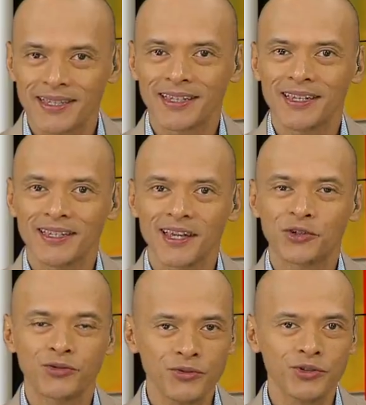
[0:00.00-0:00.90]
Is
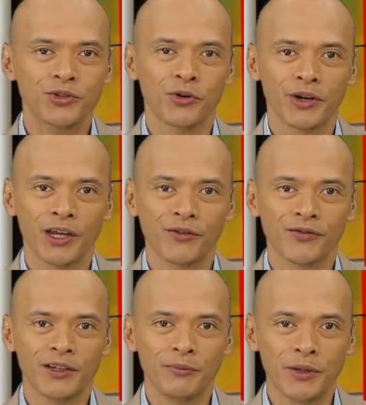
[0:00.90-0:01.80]
a true story of a
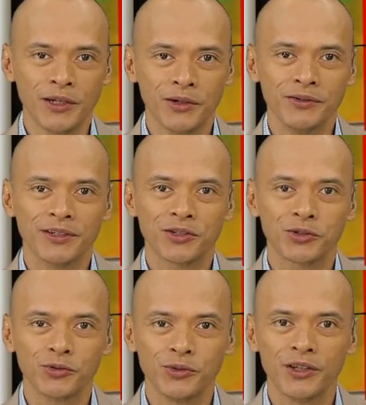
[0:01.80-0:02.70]
Filipino. A
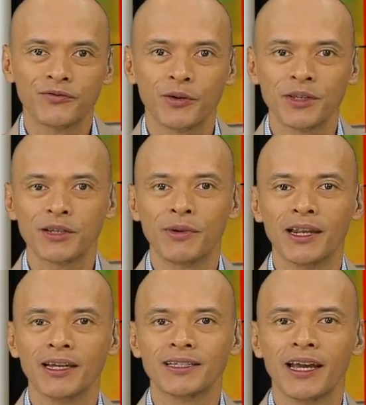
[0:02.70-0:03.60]
student from
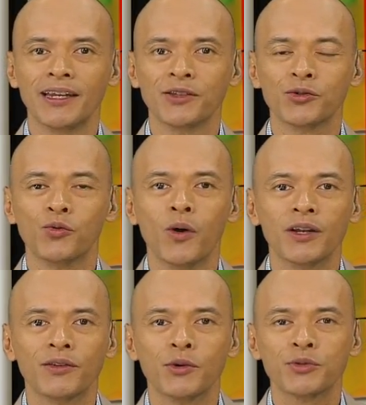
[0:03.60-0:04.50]
Isabela is heading to
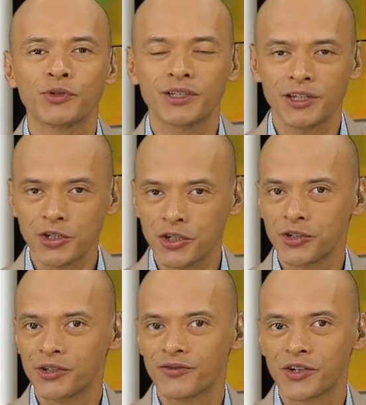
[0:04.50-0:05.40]
one of the most
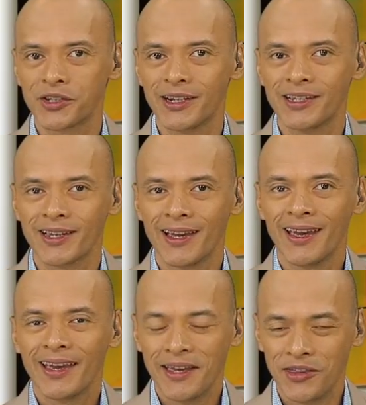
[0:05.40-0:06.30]
prestigious universities
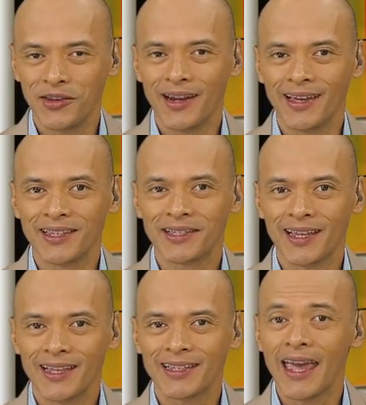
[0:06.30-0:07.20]
in the United
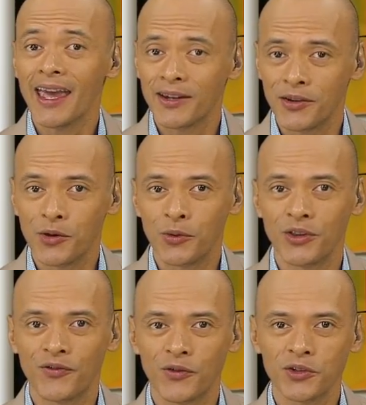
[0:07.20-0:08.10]
States and
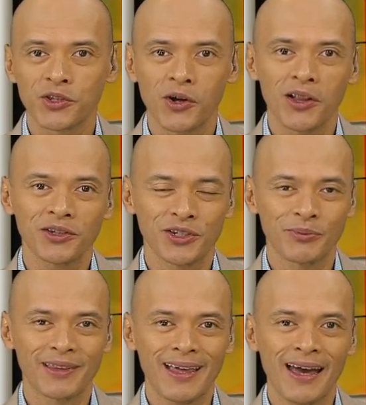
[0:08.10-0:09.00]
with a full
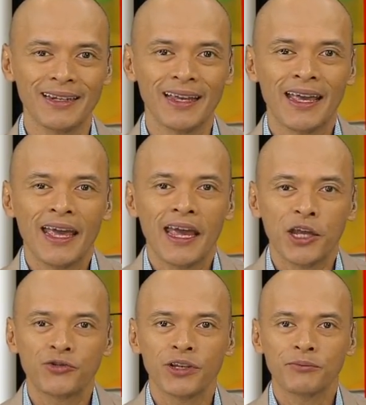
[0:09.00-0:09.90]
scholarship at that.
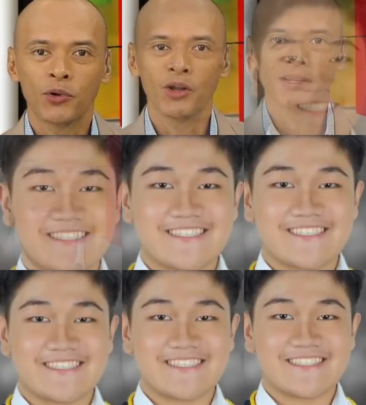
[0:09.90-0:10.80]
Edrian Paul
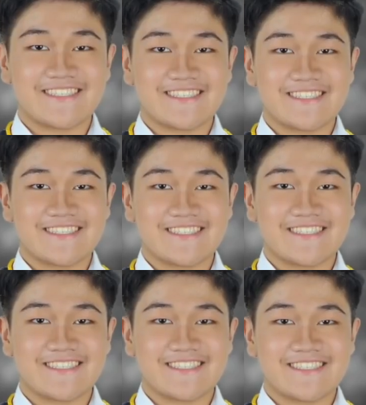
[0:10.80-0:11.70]
Liao is going to
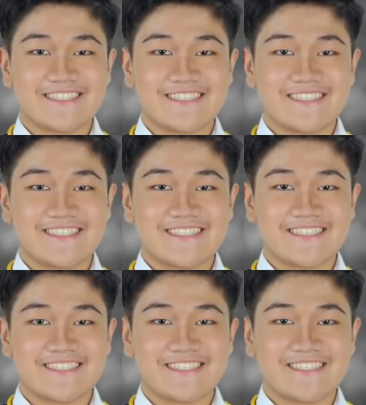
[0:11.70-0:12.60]
school at Duke
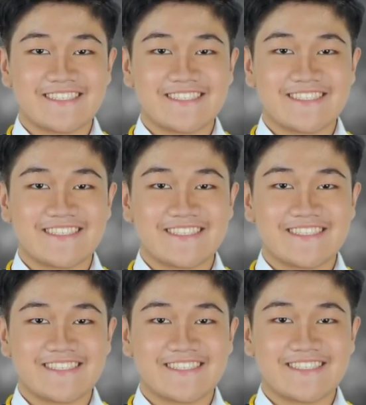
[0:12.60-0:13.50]
University.
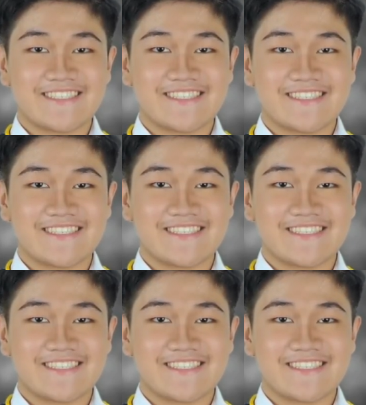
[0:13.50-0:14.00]
Edrian is a